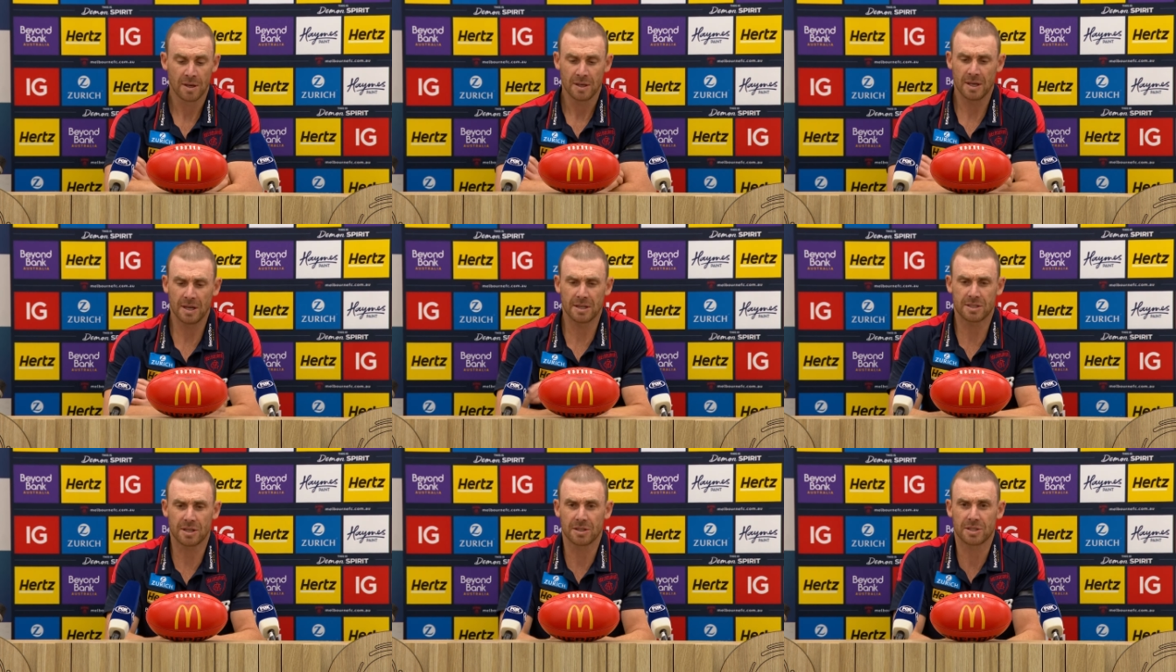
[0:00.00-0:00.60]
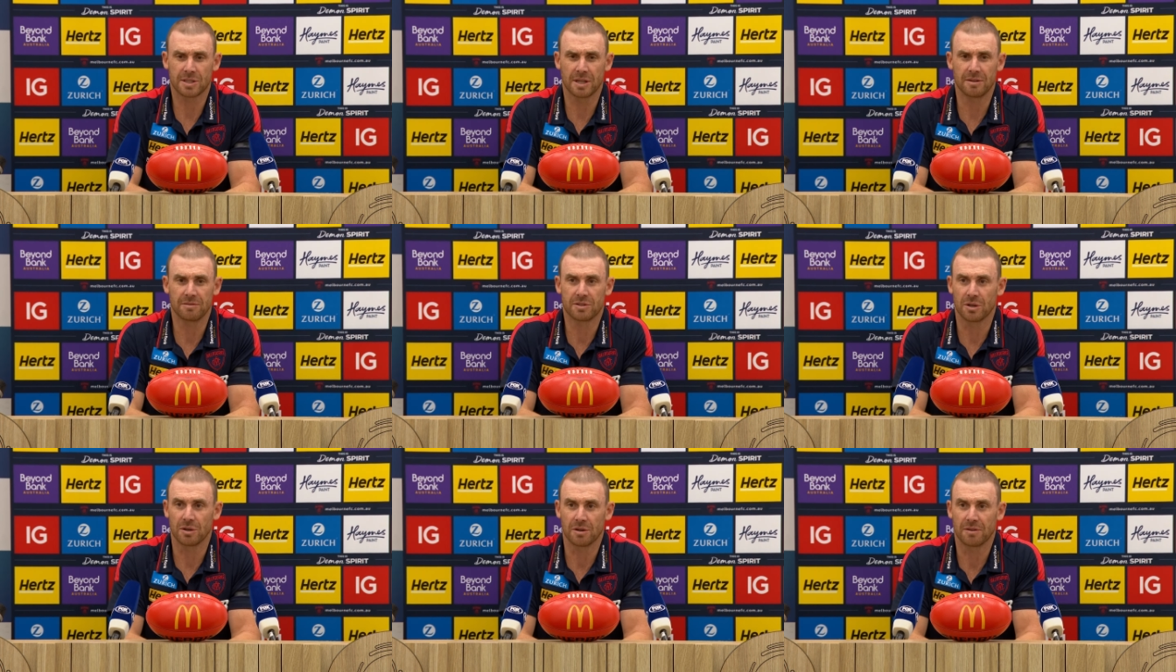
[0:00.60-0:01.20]
Yeah, so
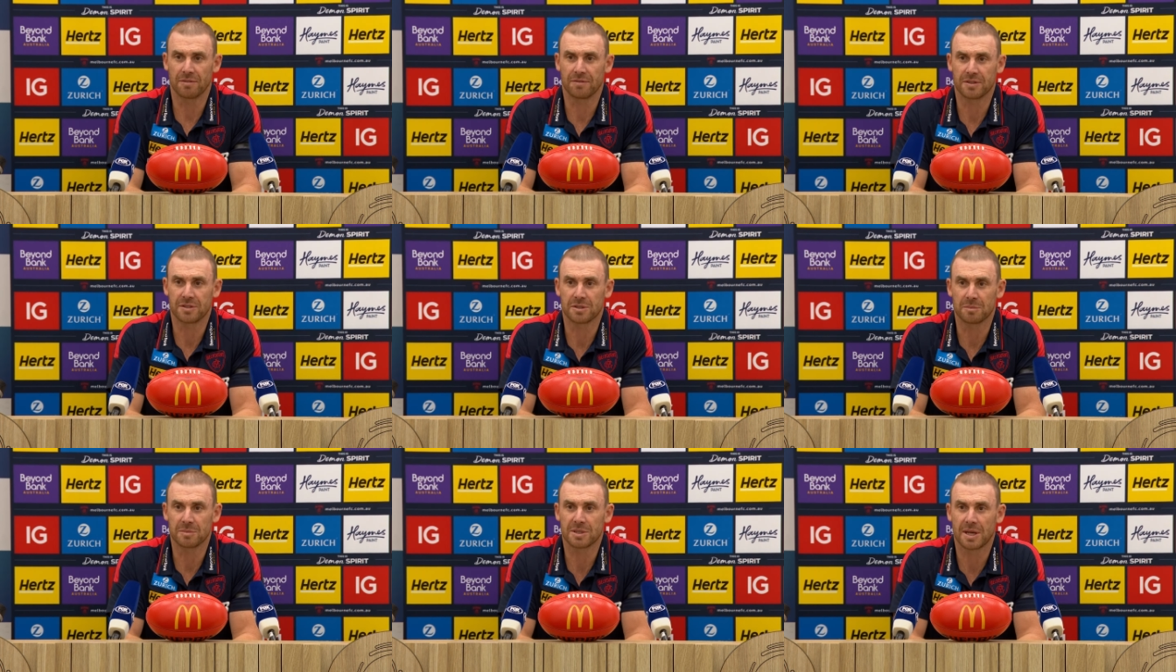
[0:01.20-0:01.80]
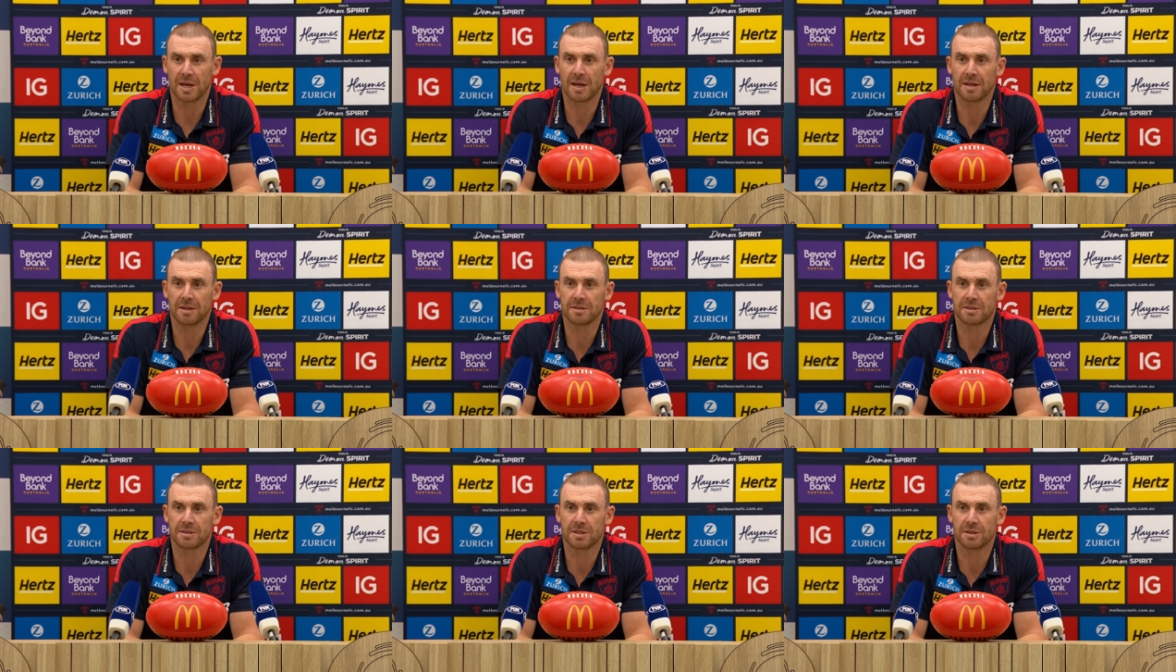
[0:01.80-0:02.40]
Steve's gone off for some
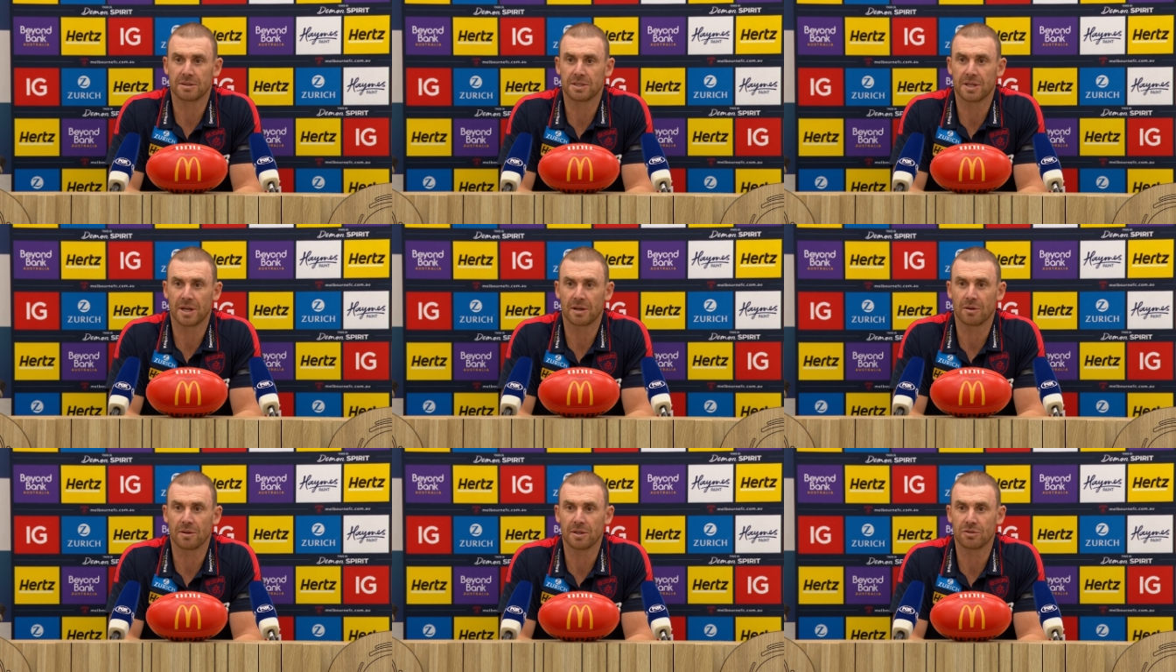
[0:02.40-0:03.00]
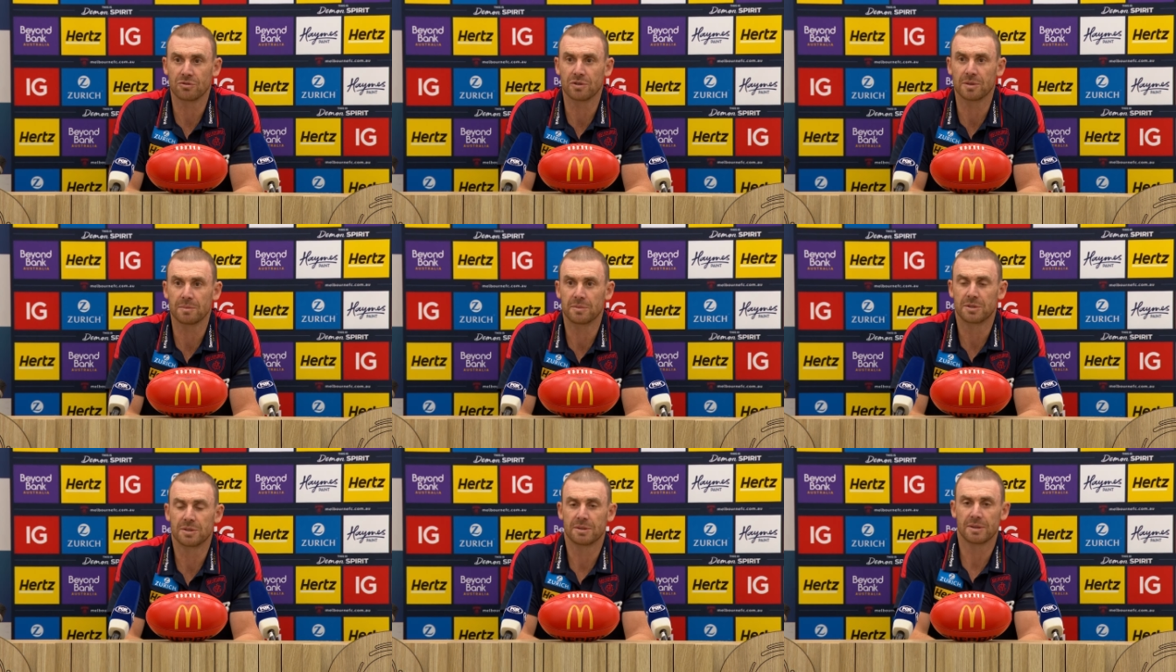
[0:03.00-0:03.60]
scans to check on these
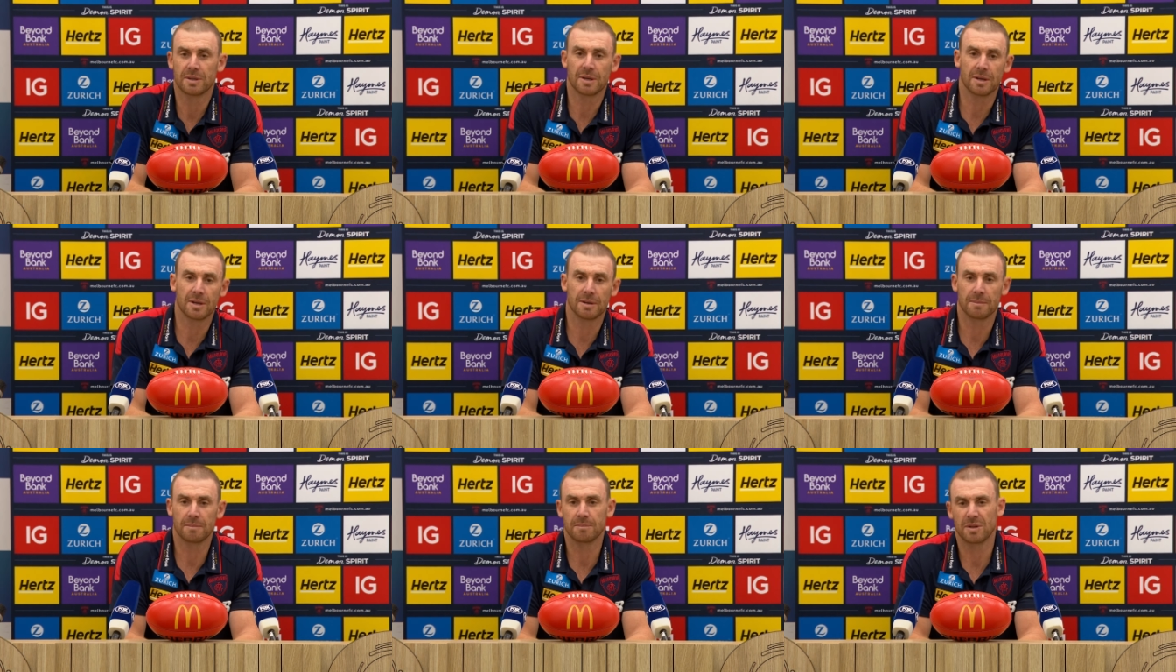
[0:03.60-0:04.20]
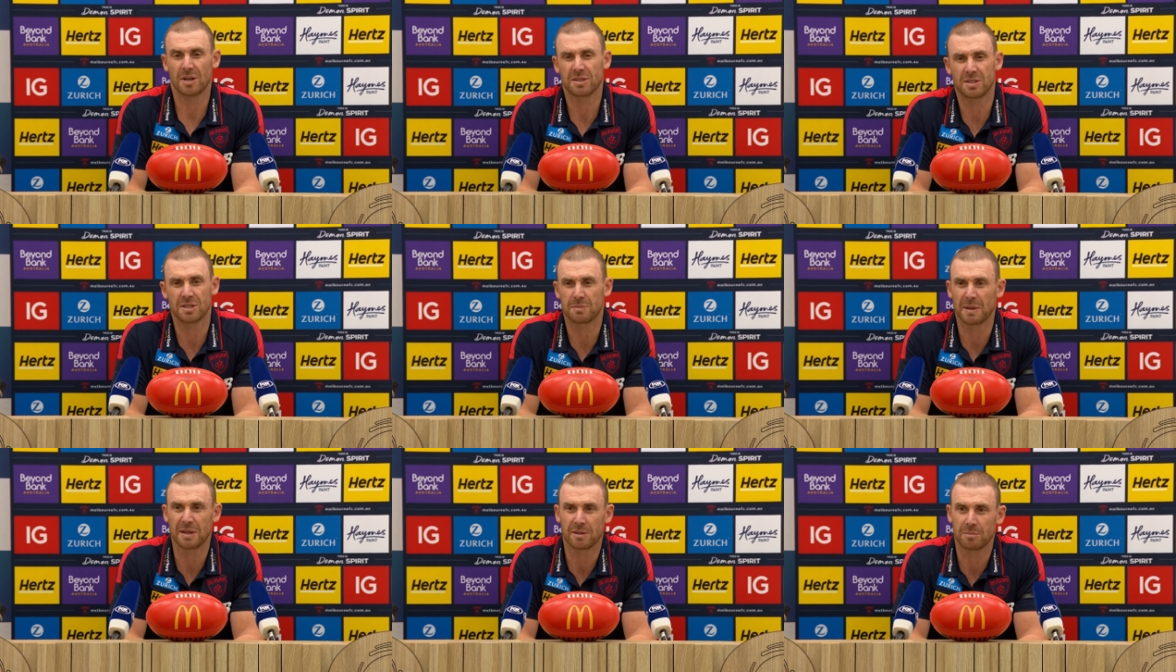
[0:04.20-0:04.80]
ribs. You know,
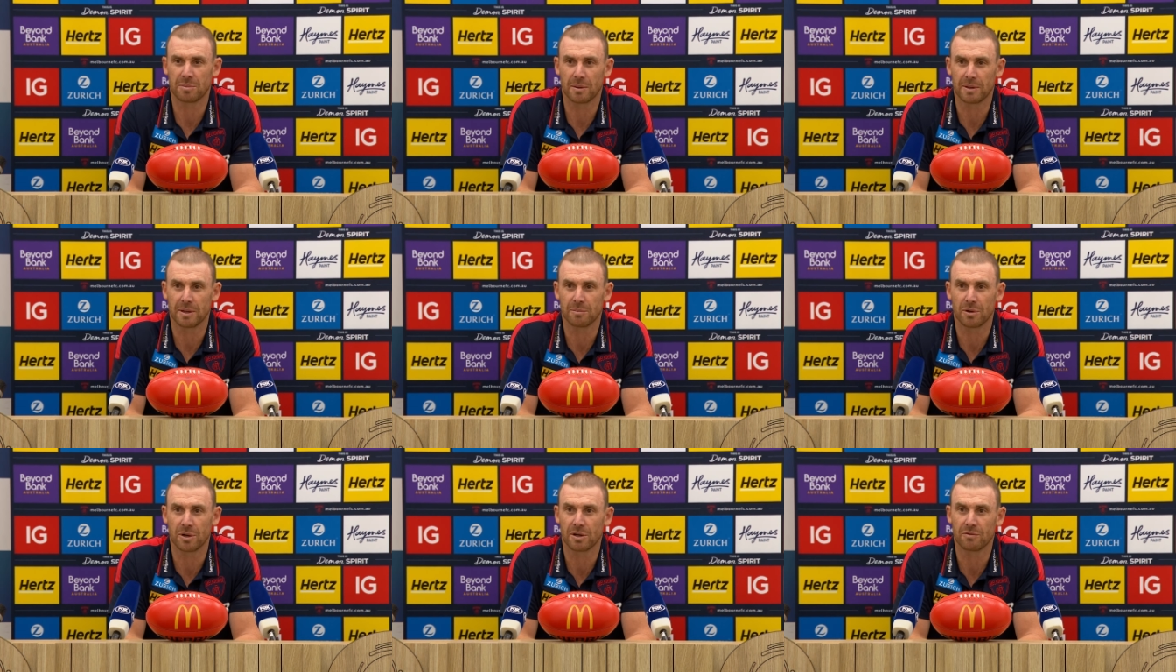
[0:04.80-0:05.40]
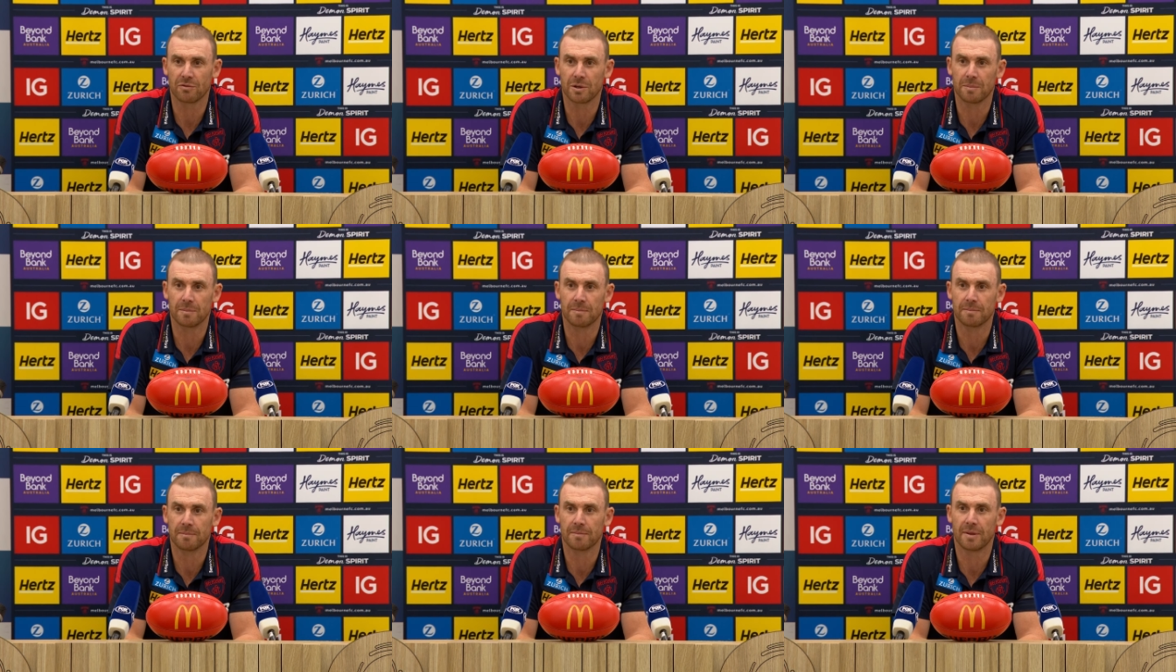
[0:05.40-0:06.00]
suspected probably a broken rib
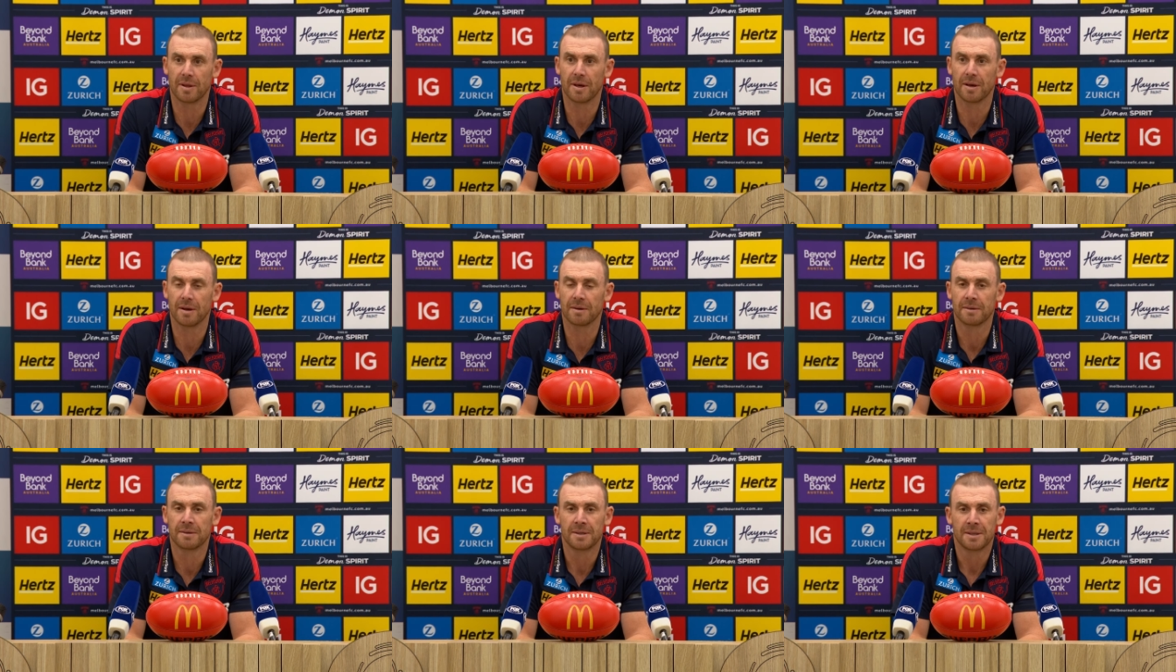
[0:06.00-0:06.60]
there.